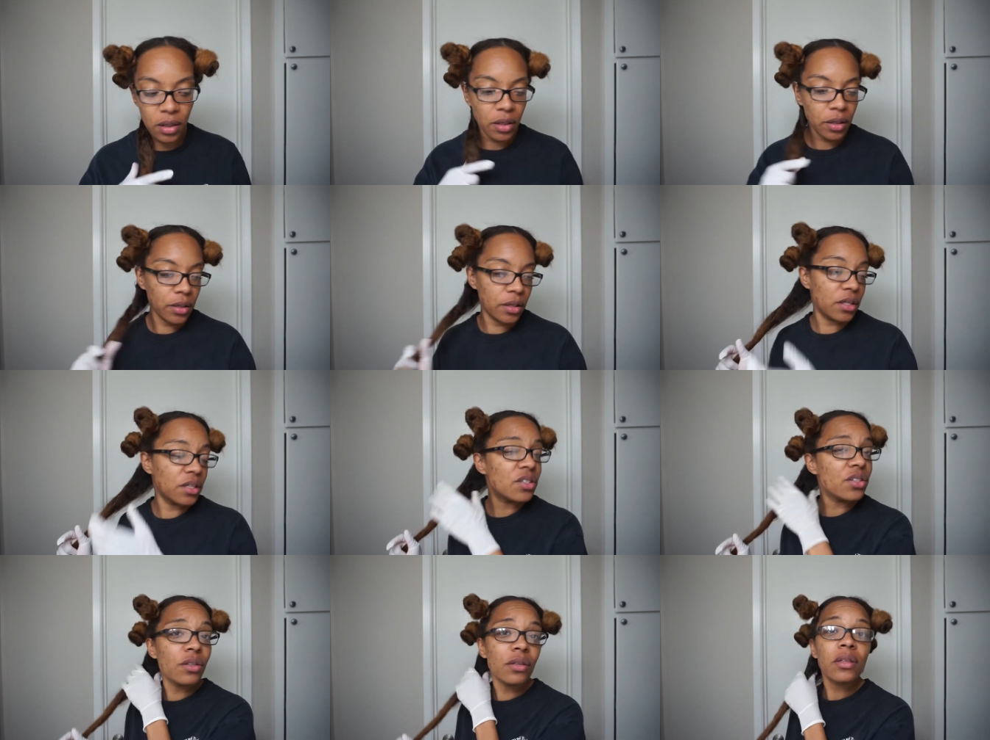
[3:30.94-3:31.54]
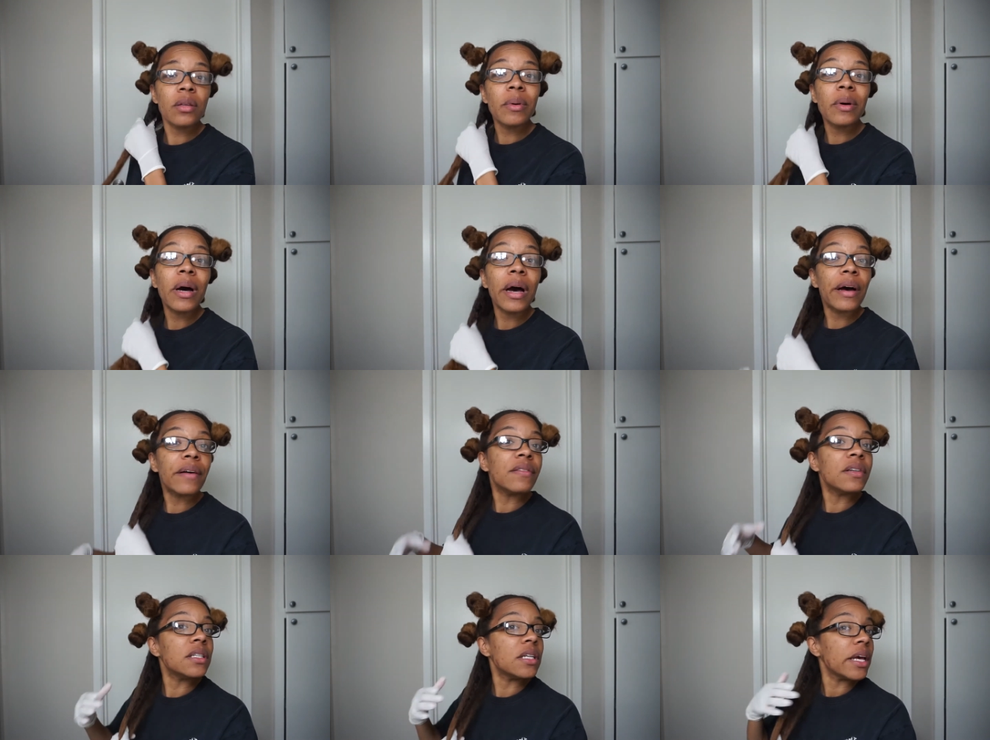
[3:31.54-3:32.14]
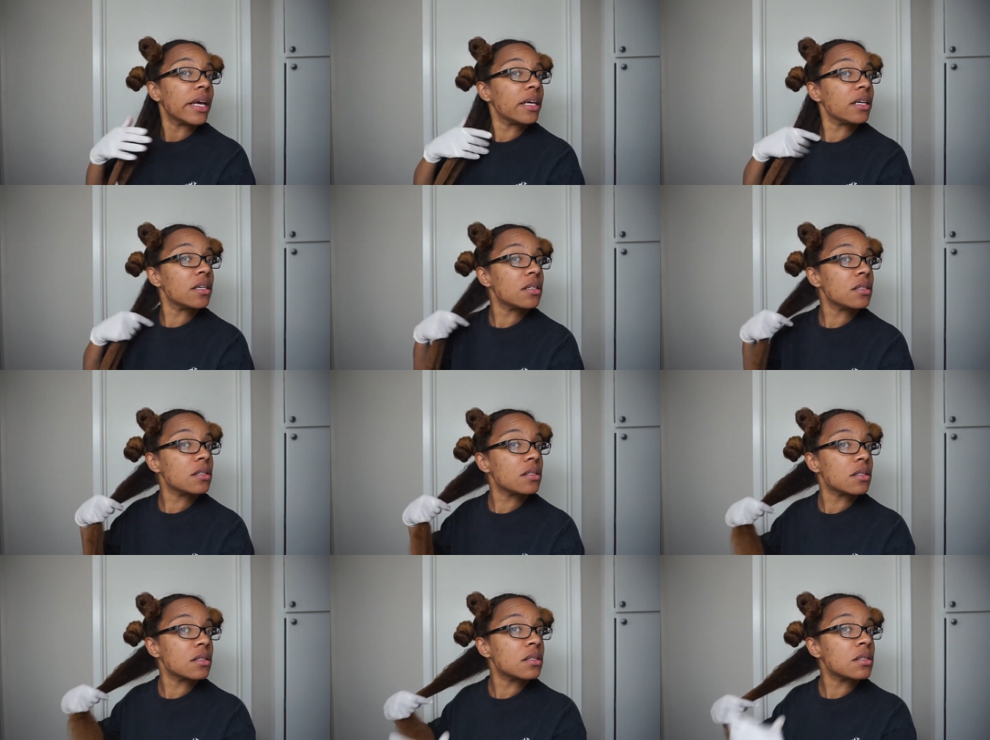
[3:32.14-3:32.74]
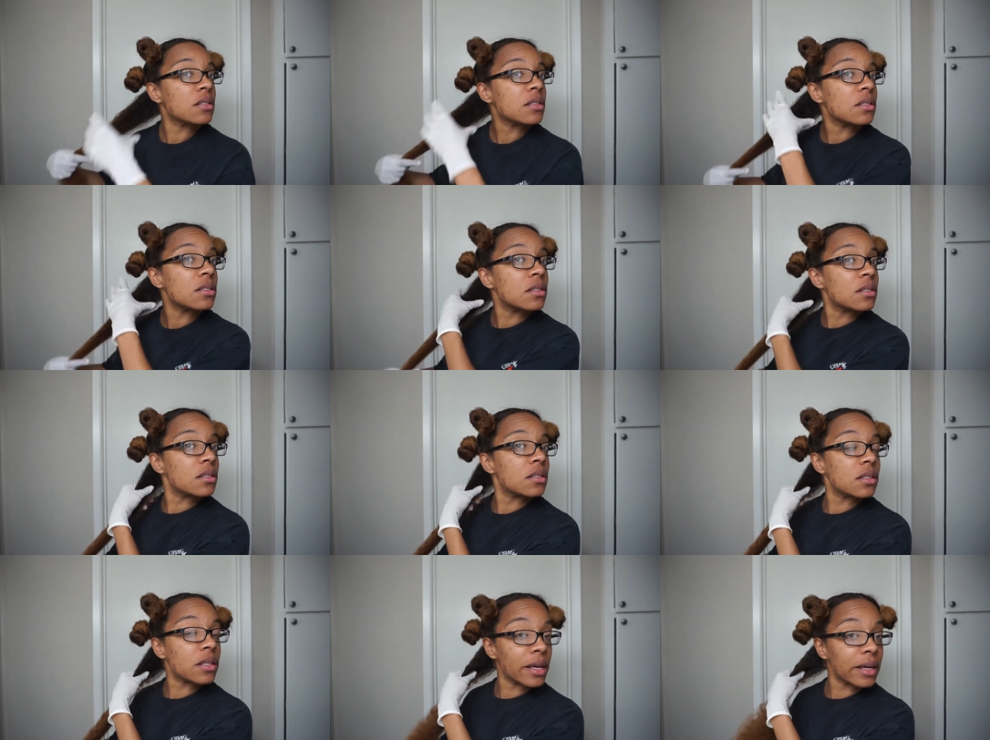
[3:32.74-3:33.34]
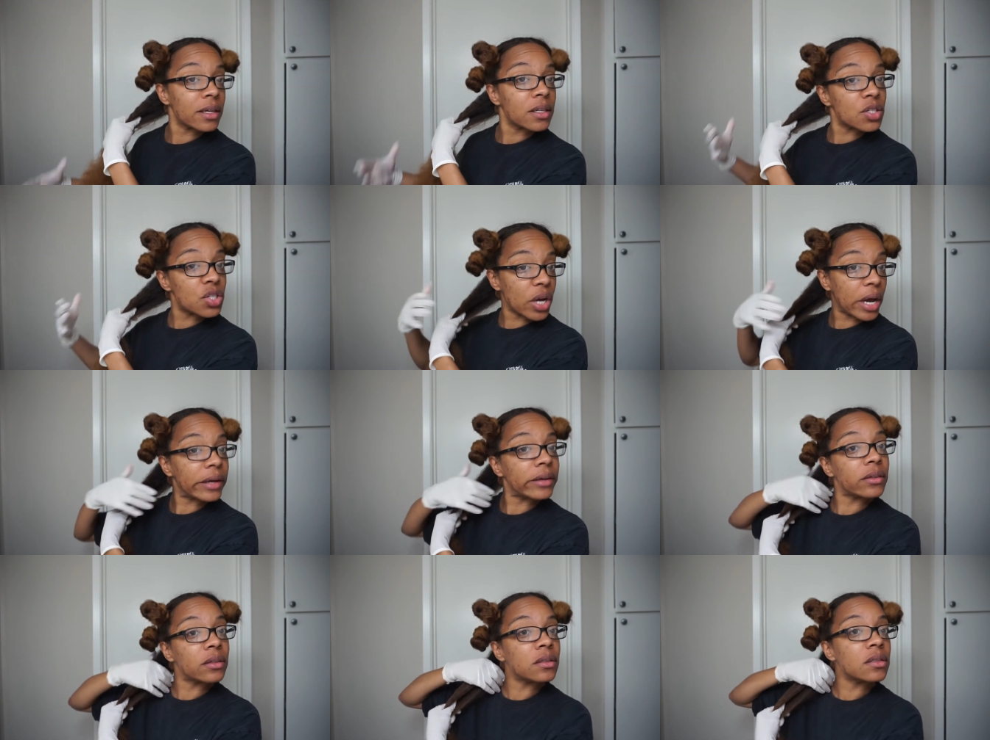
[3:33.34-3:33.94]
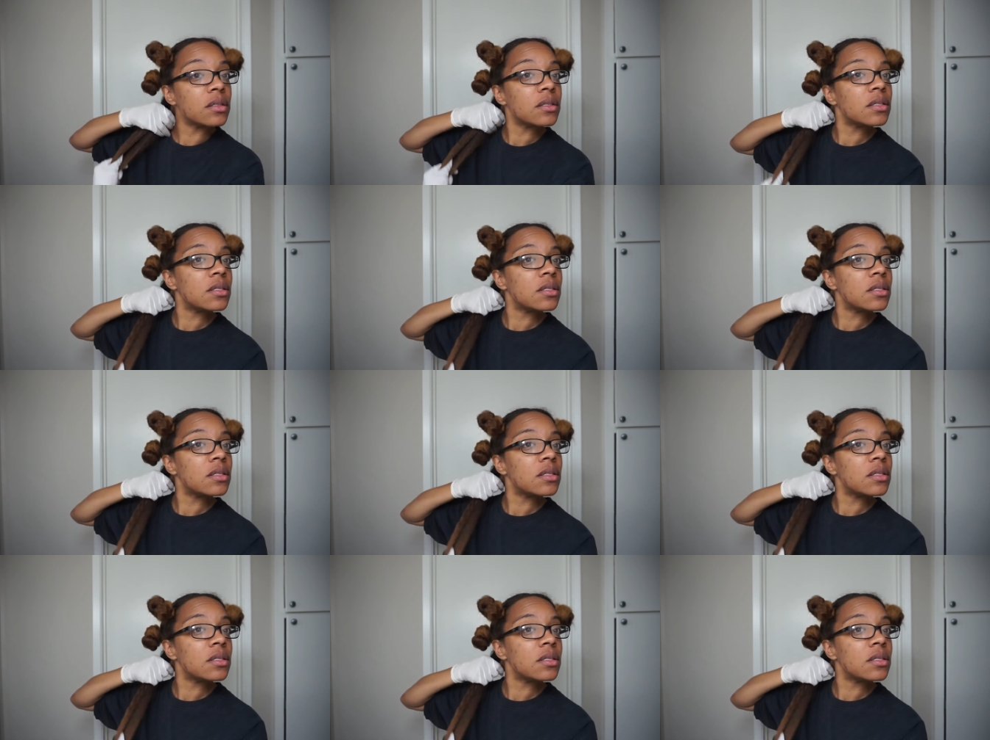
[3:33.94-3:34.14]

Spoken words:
the truth about having a second child.